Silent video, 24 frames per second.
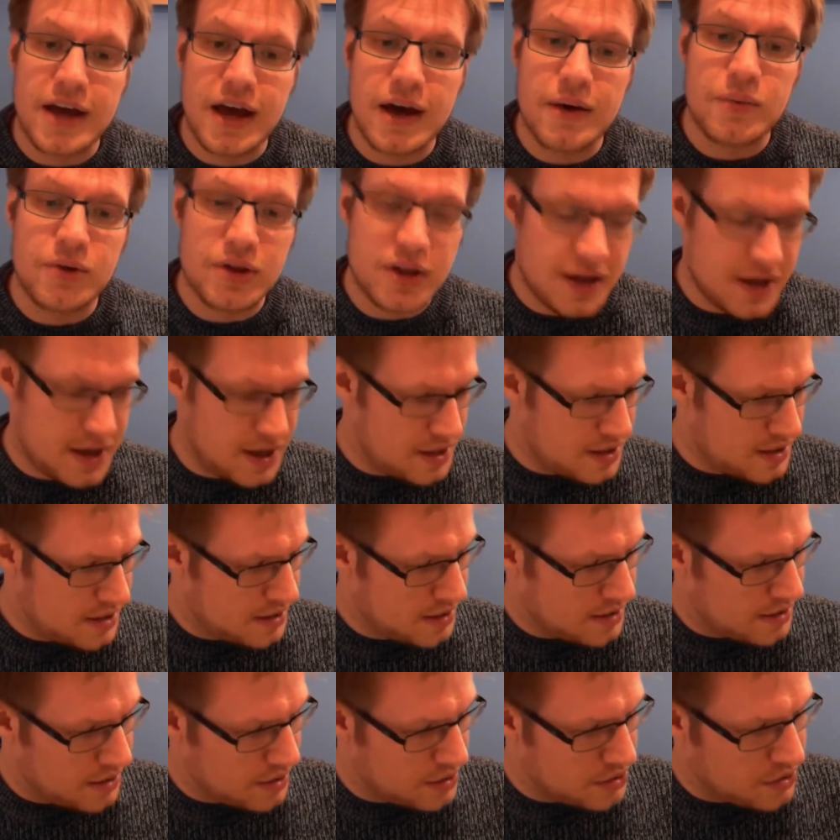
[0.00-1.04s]
out what it is.
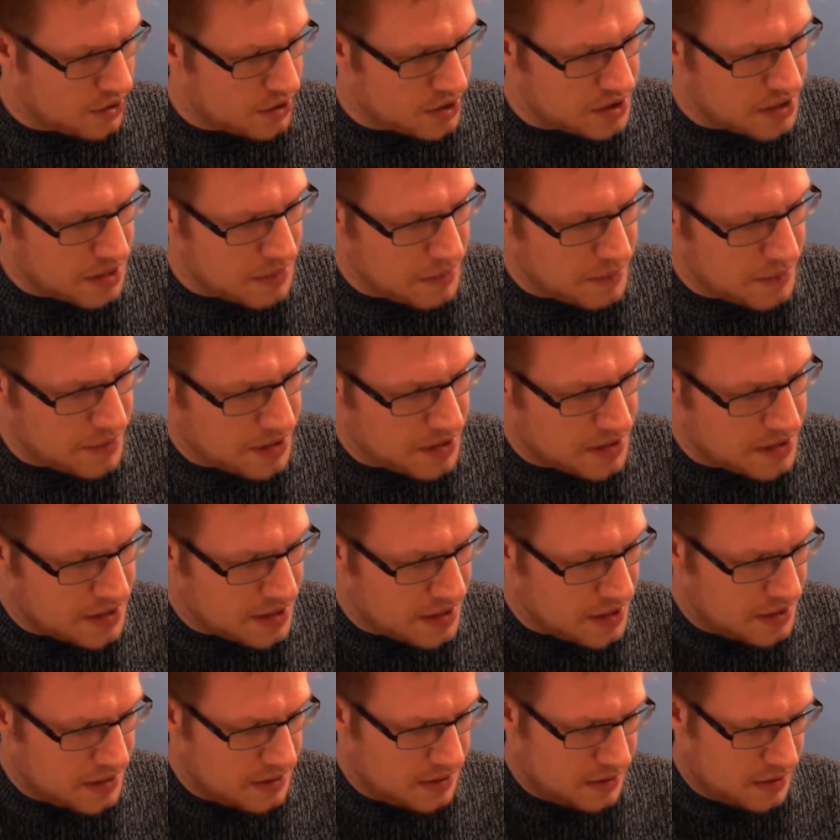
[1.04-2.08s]
So it's got a team
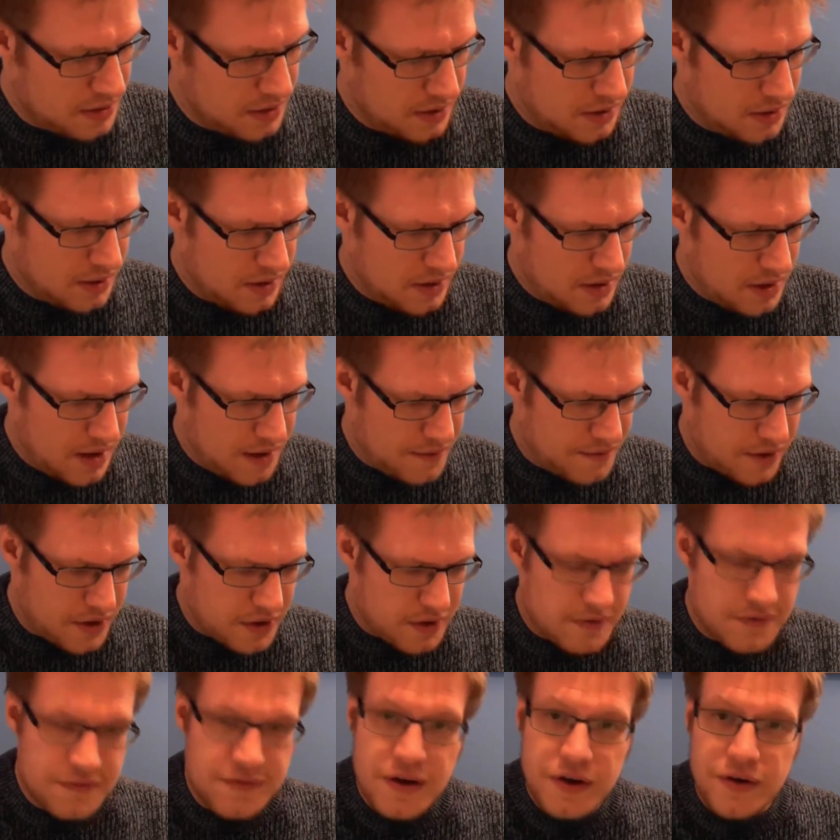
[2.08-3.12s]
ability. If I
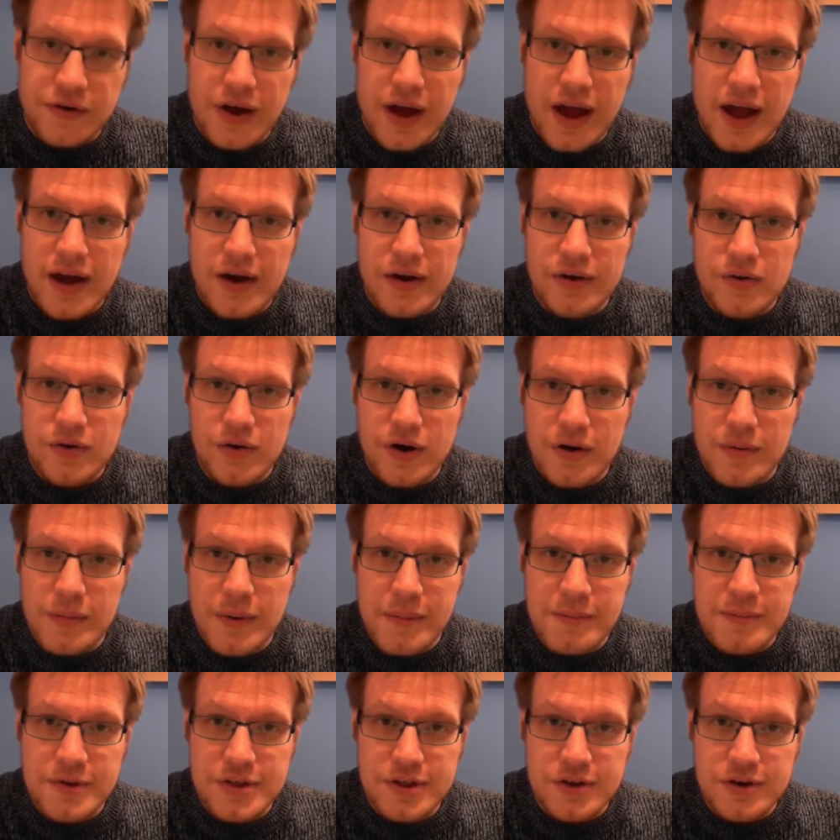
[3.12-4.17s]
do figure it out, or I
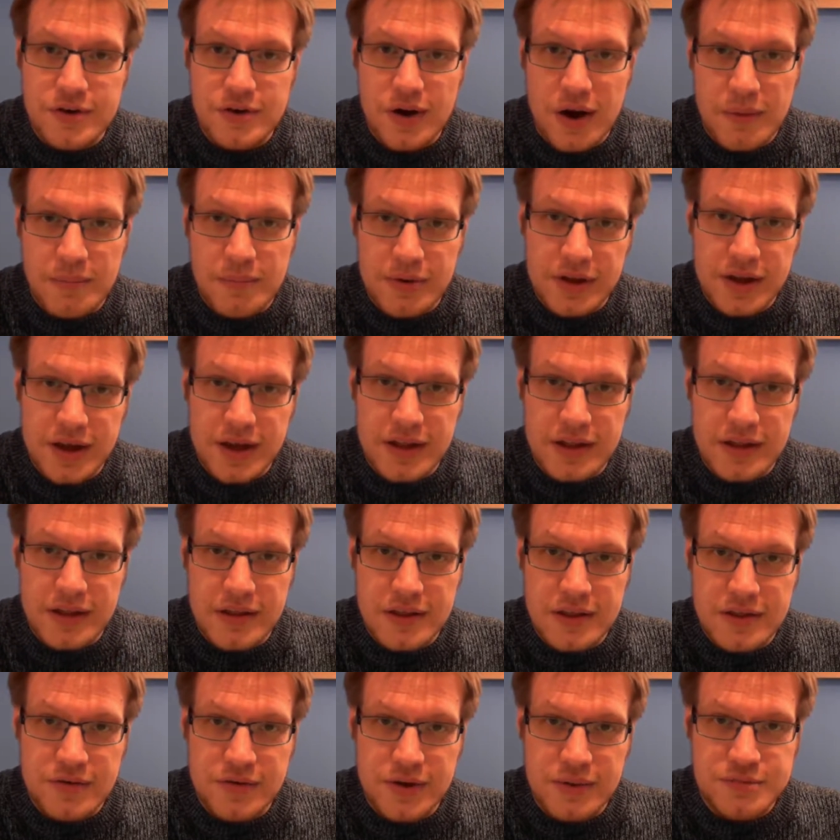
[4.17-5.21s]
remember to, I'll put it in a
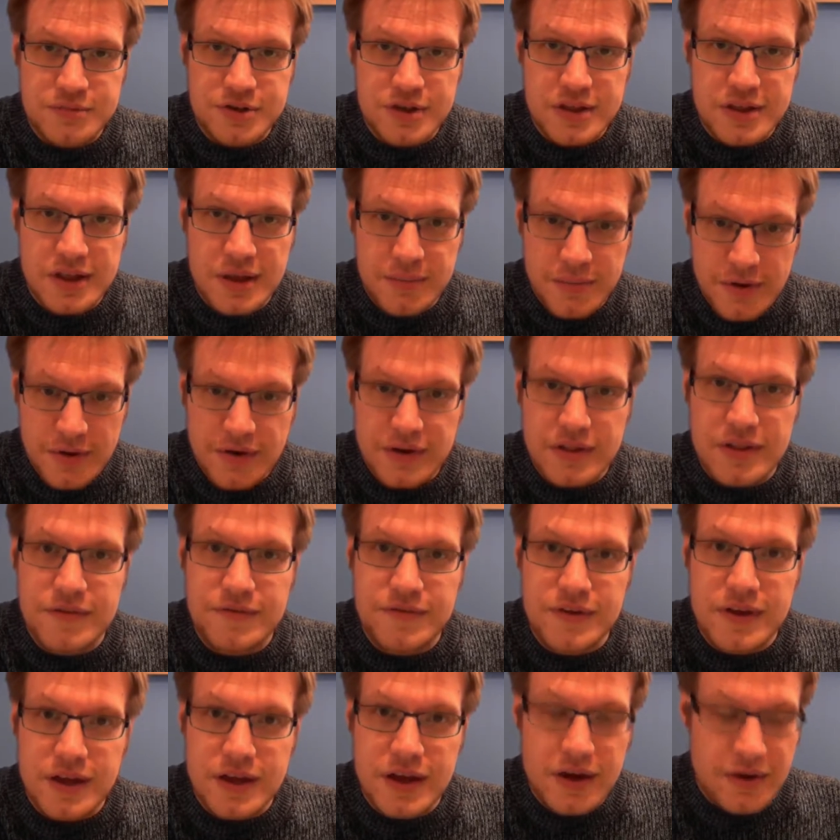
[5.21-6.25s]
description somewhere in this
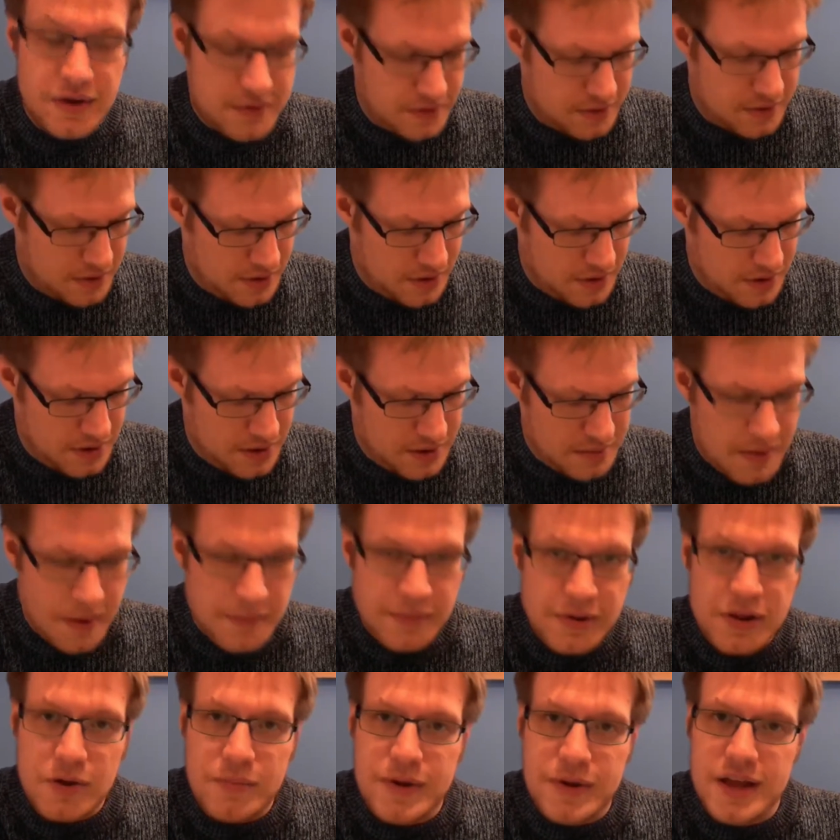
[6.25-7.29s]
video. Maybe
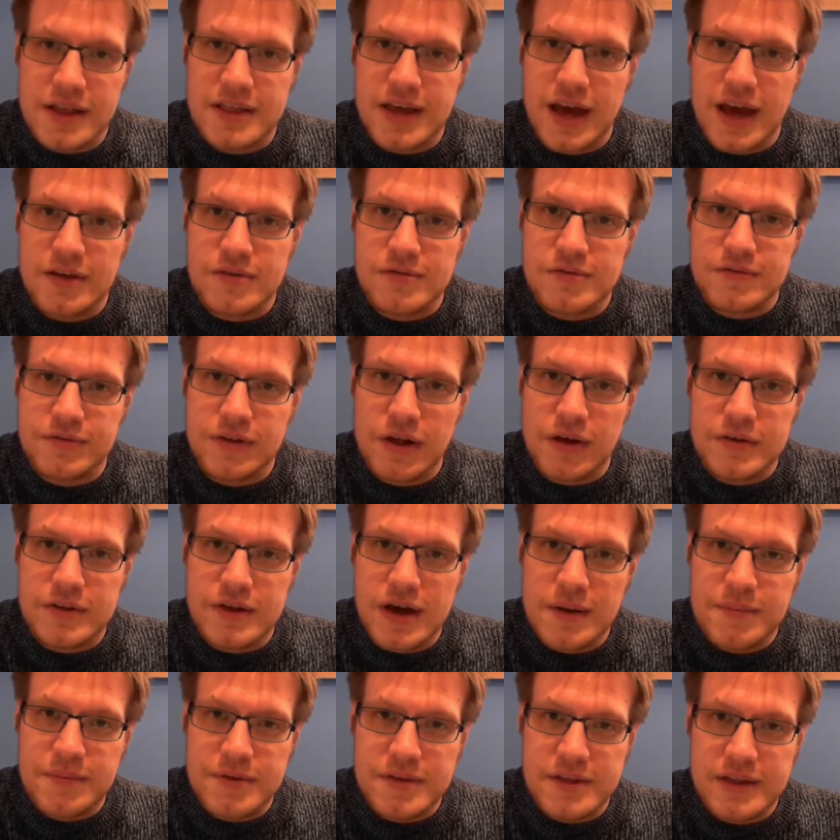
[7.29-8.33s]
a little bit of text will float
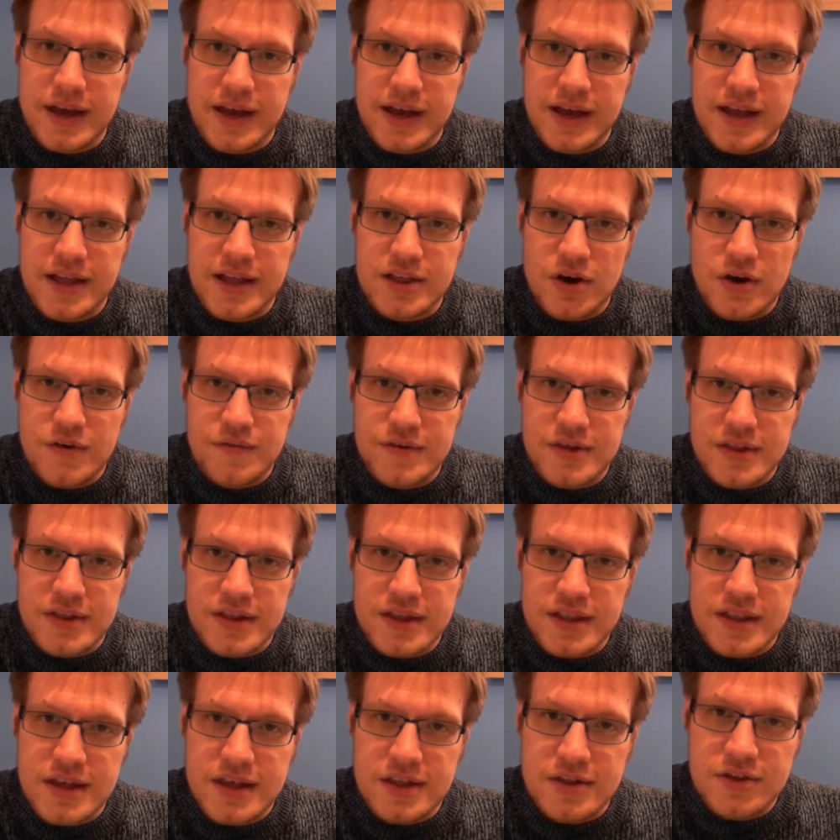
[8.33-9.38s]
up and say, it's obviously
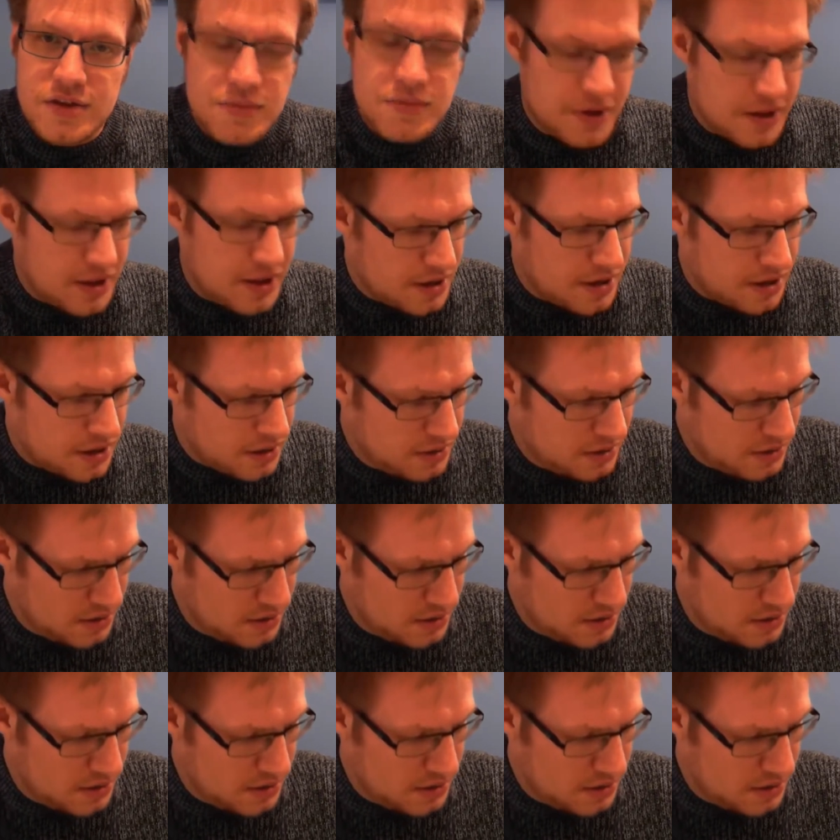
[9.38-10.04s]
this, you pillock.